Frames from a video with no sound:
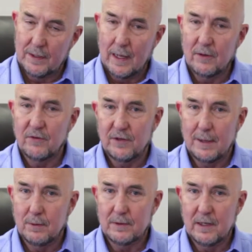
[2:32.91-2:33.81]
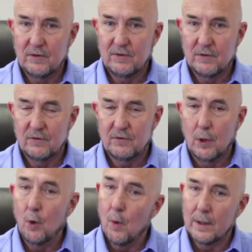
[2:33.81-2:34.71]
analysis applications
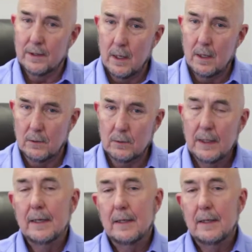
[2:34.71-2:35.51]
don't want to know